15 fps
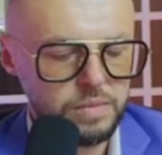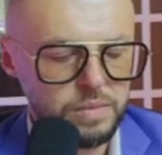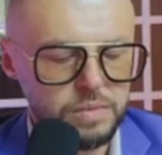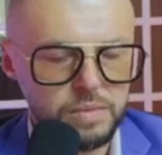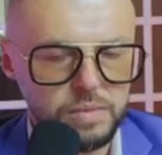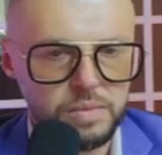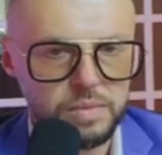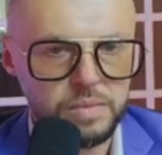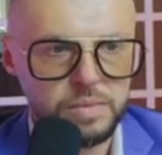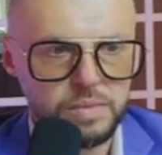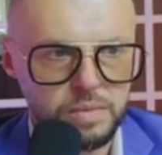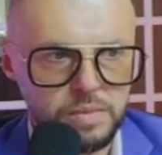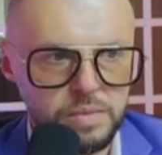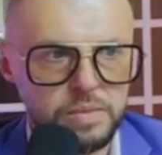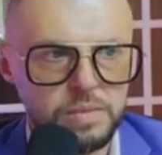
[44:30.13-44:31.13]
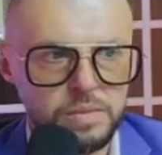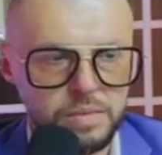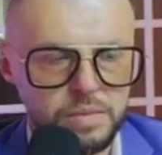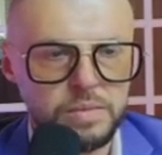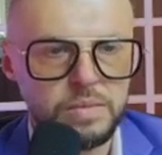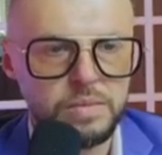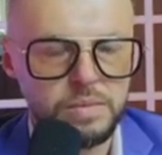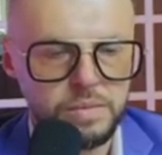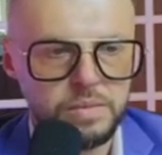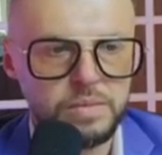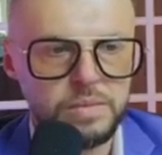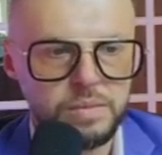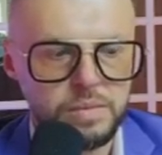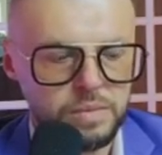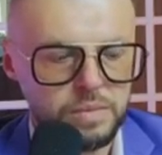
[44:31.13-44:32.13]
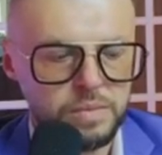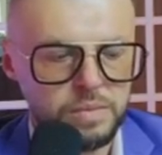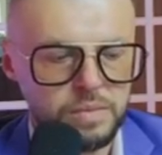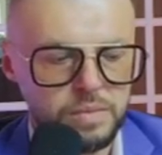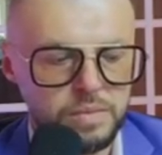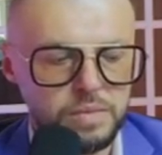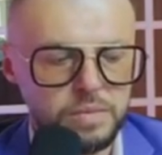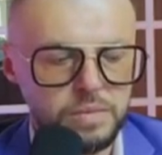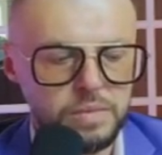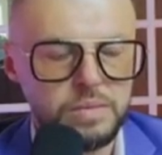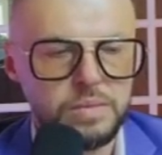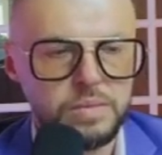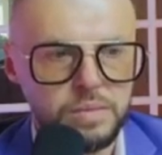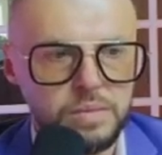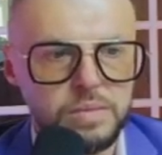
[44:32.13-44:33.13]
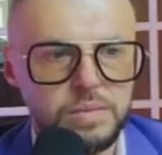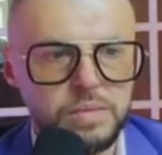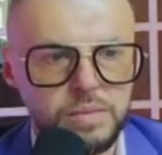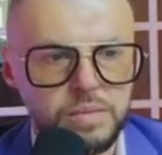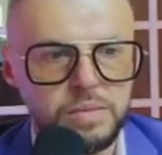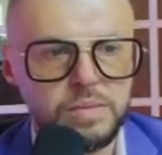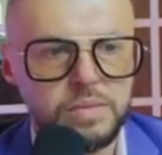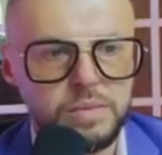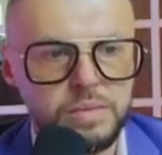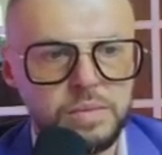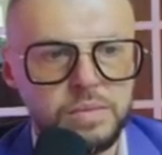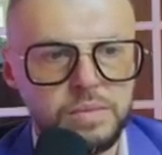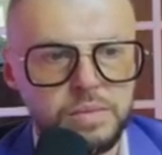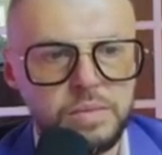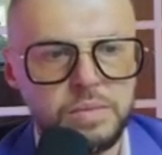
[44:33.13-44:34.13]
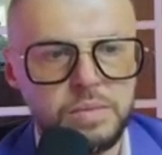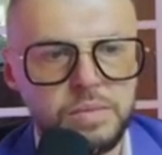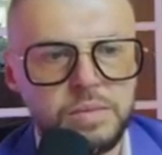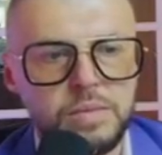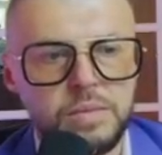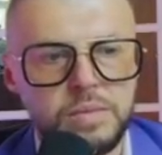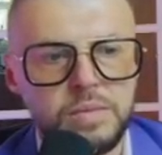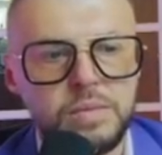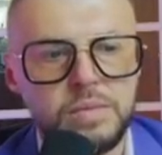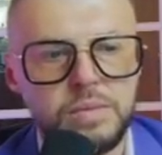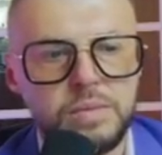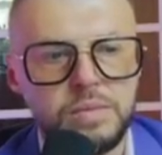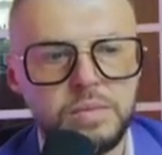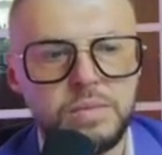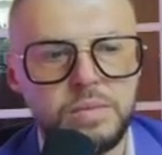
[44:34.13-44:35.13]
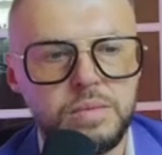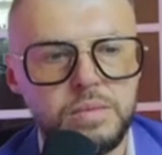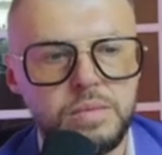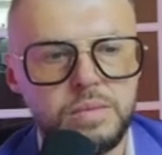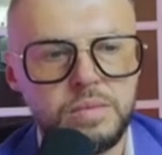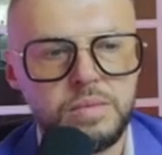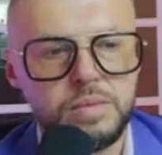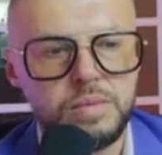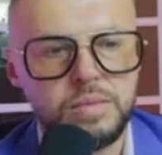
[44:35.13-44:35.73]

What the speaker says: (not speaking)